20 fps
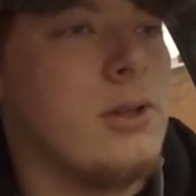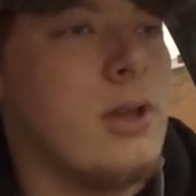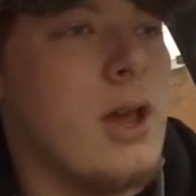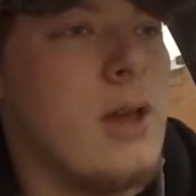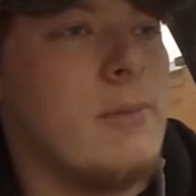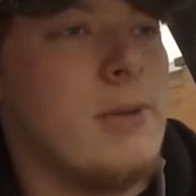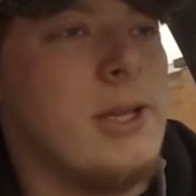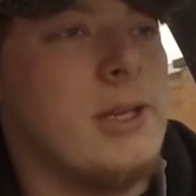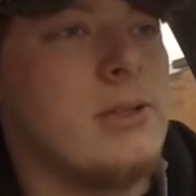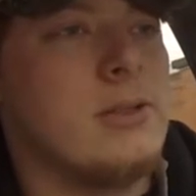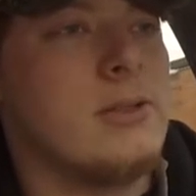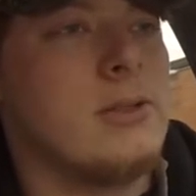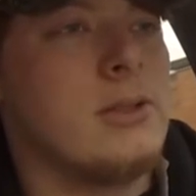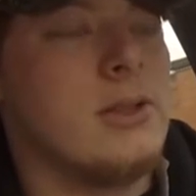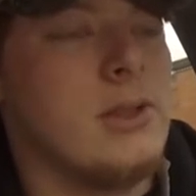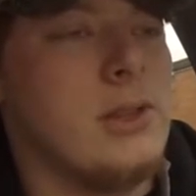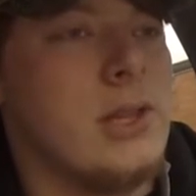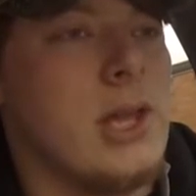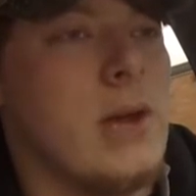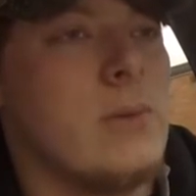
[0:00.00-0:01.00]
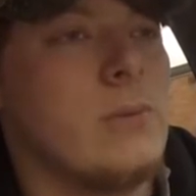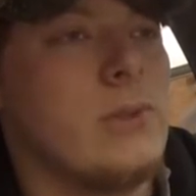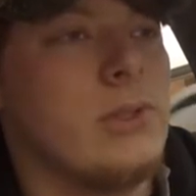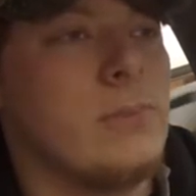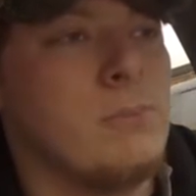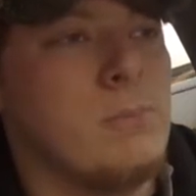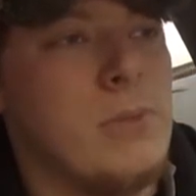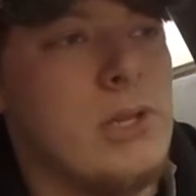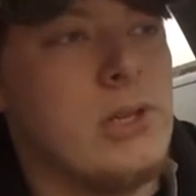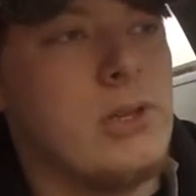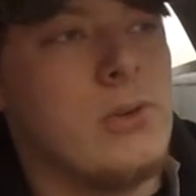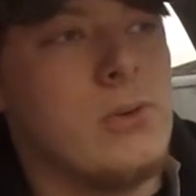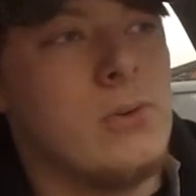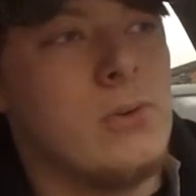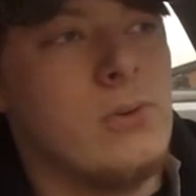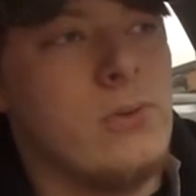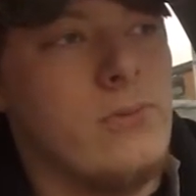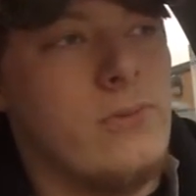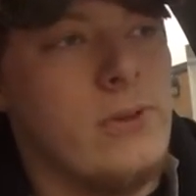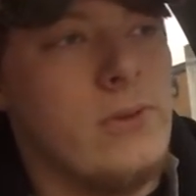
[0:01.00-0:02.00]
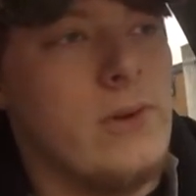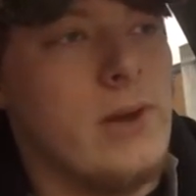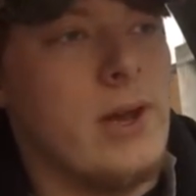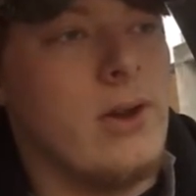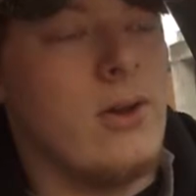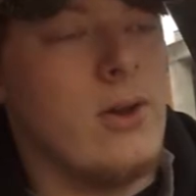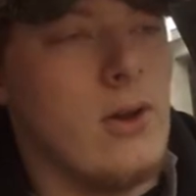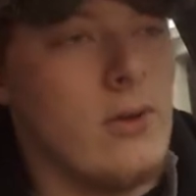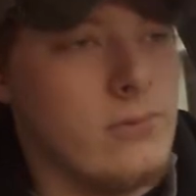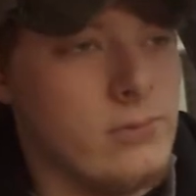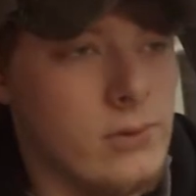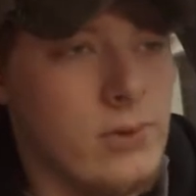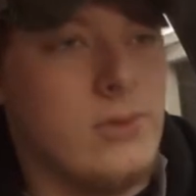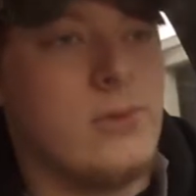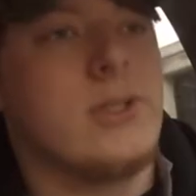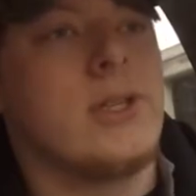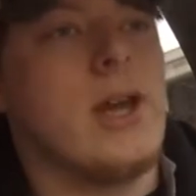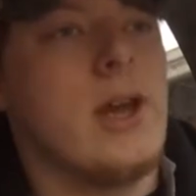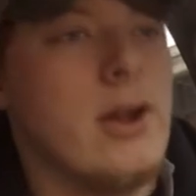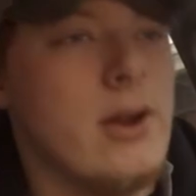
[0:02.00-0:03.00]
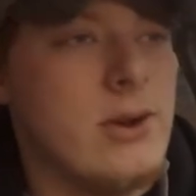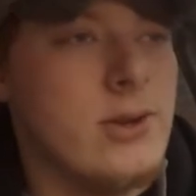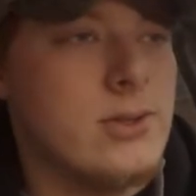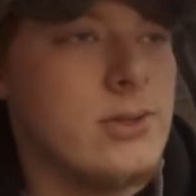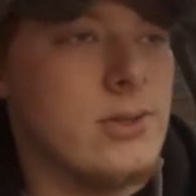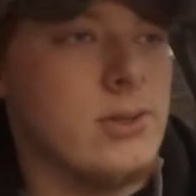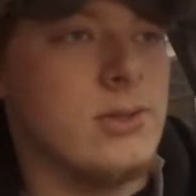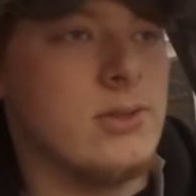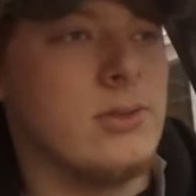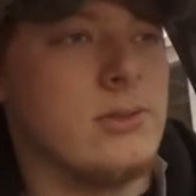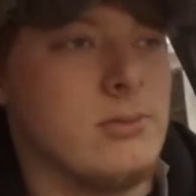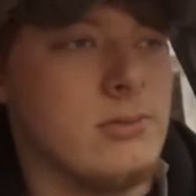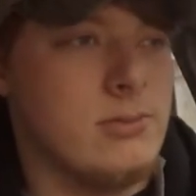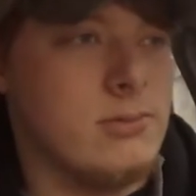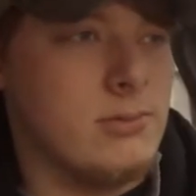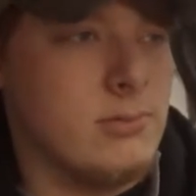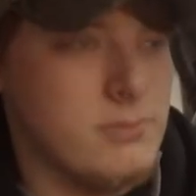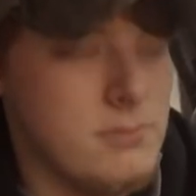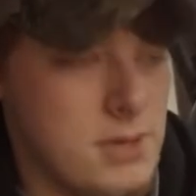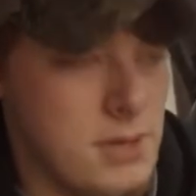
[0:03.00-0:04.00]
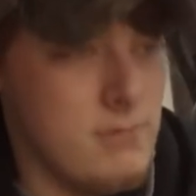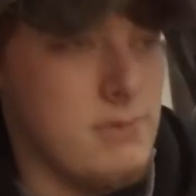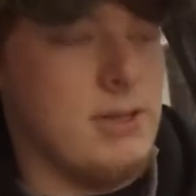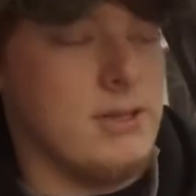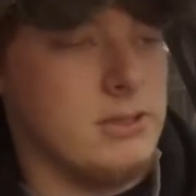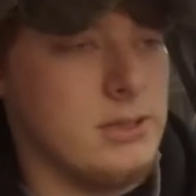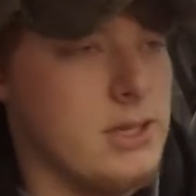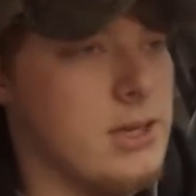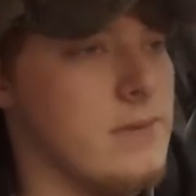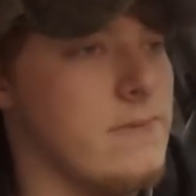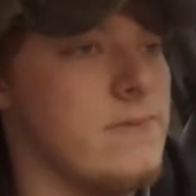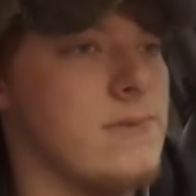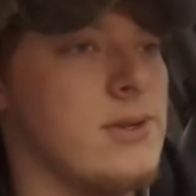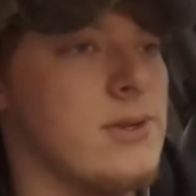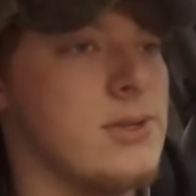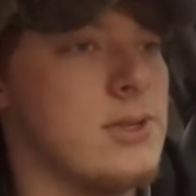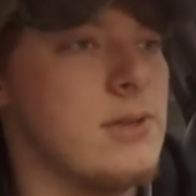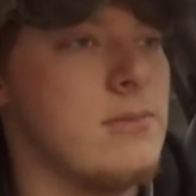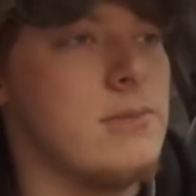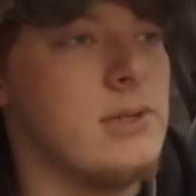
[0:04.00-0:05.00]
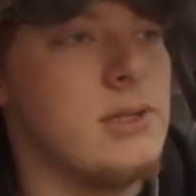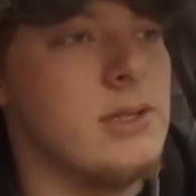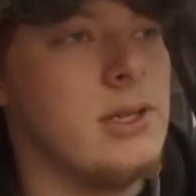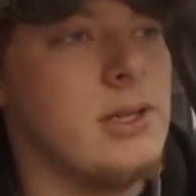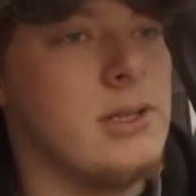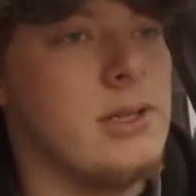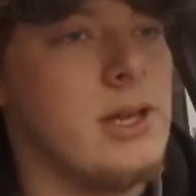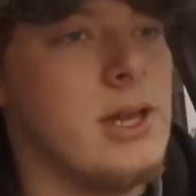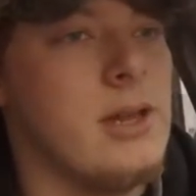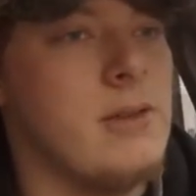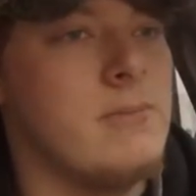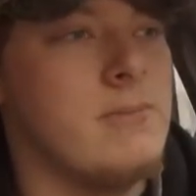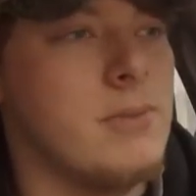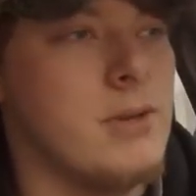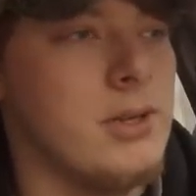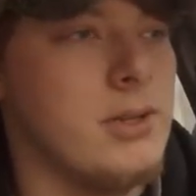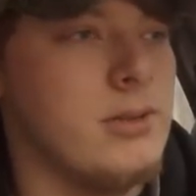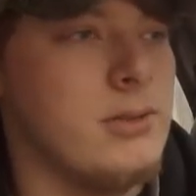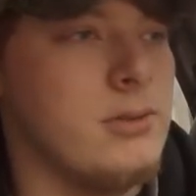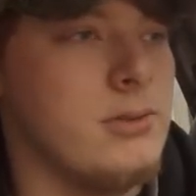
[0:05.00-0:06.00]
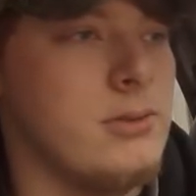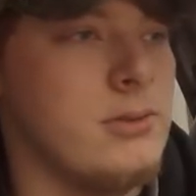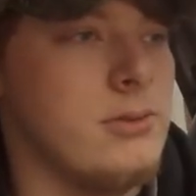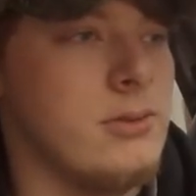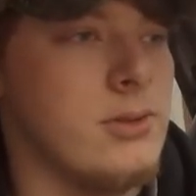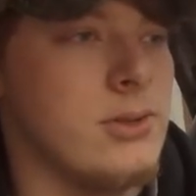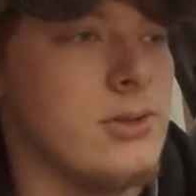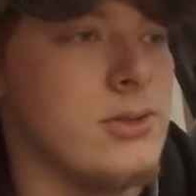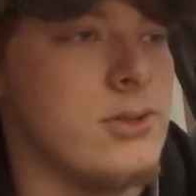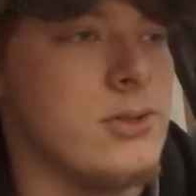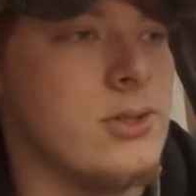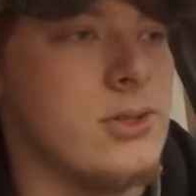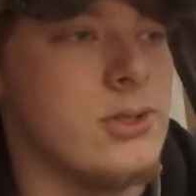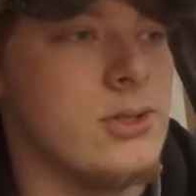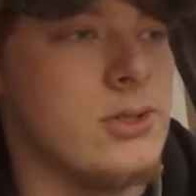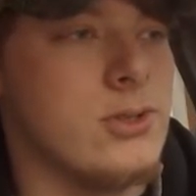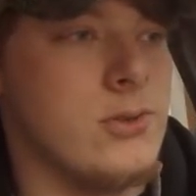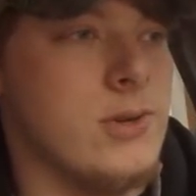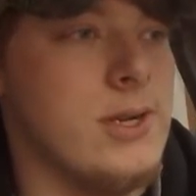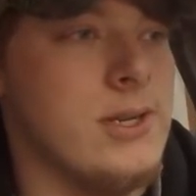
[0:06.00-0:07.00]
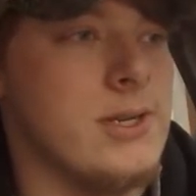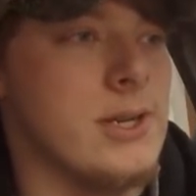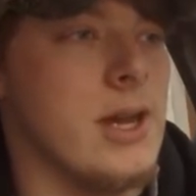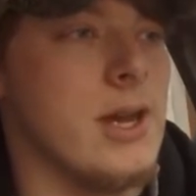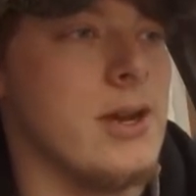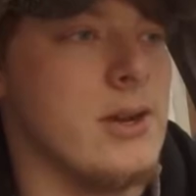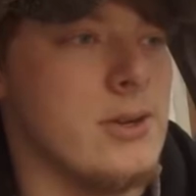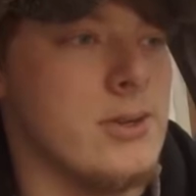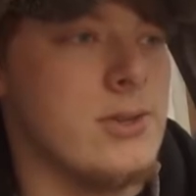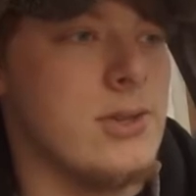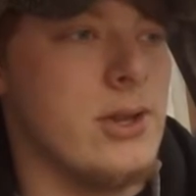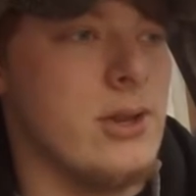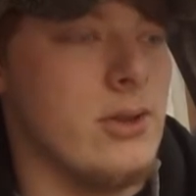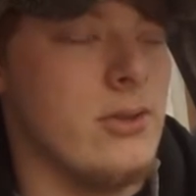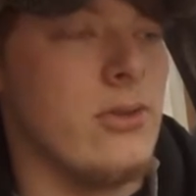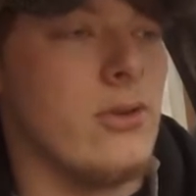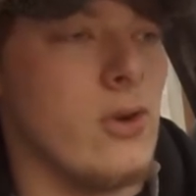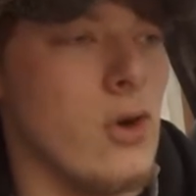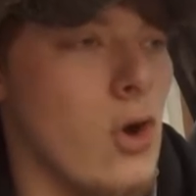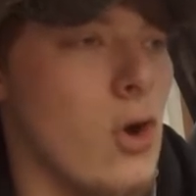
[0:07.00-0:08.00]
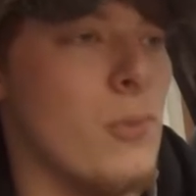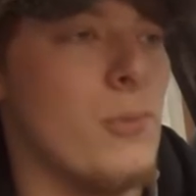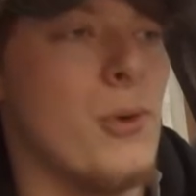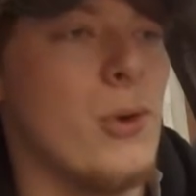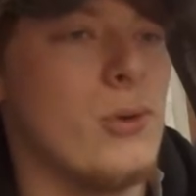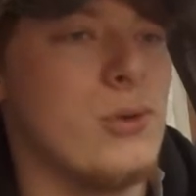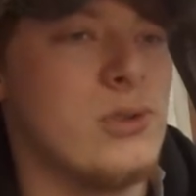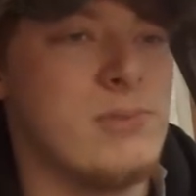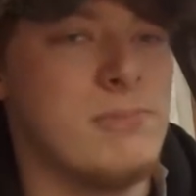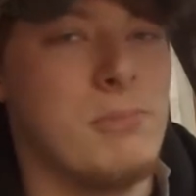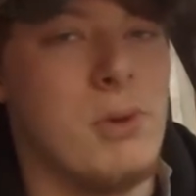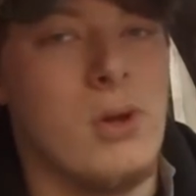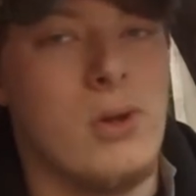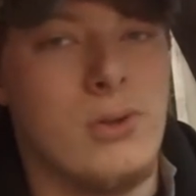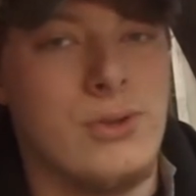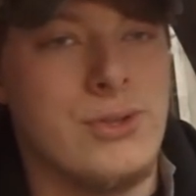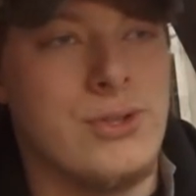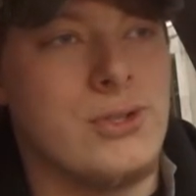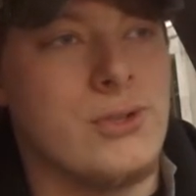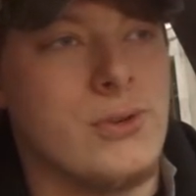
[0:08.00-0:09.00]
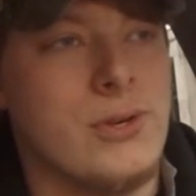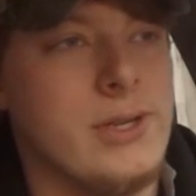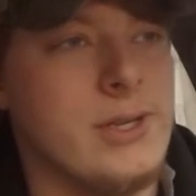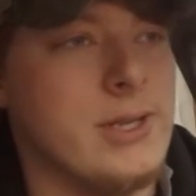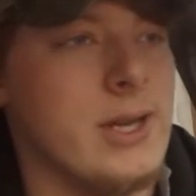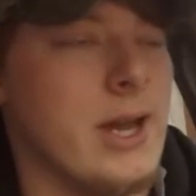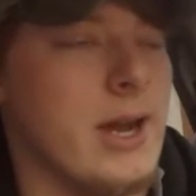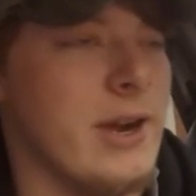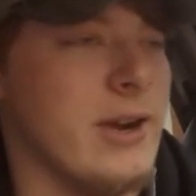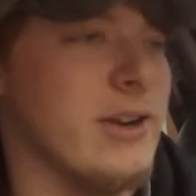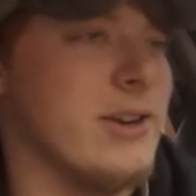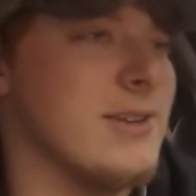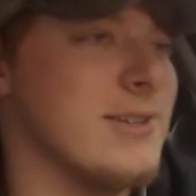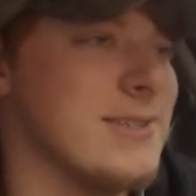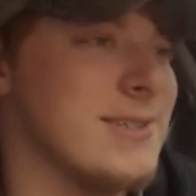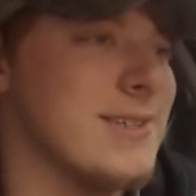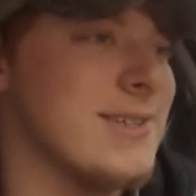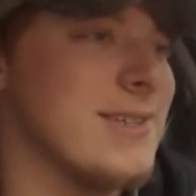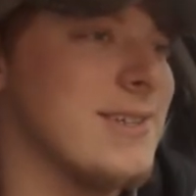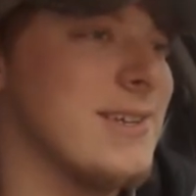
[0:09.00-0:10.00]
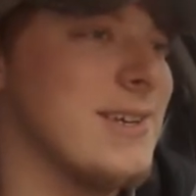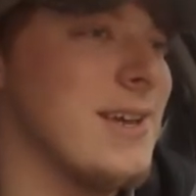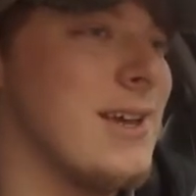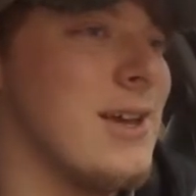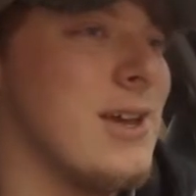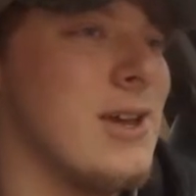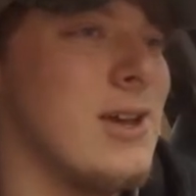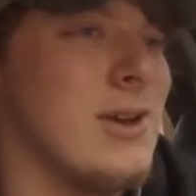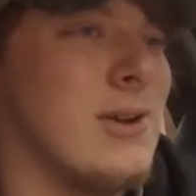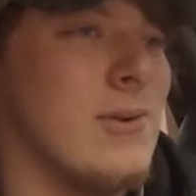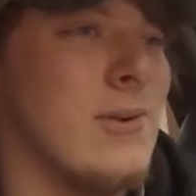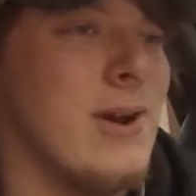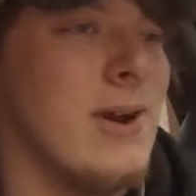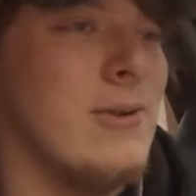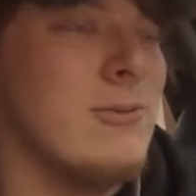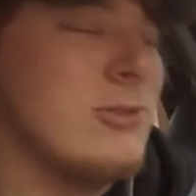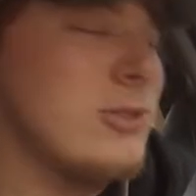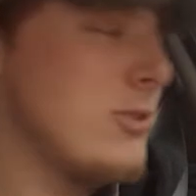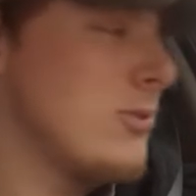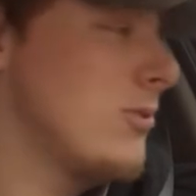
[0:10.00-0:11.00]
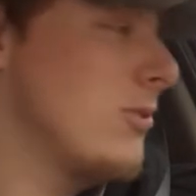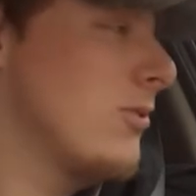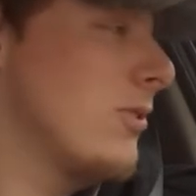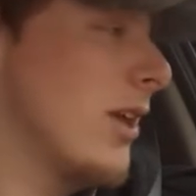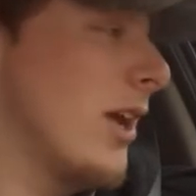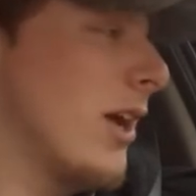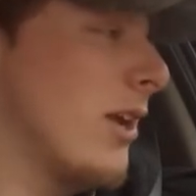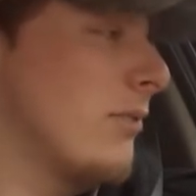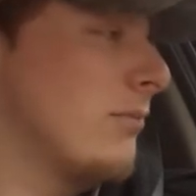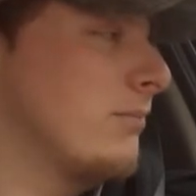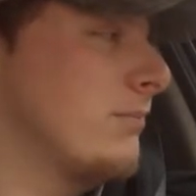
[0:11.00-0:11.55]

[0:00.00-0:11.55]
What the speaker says: I mean, that would be cool if you had off-road tires or maybe a lift or something like that, but they're just street tires. They're almost bold street tires. Why would you do that?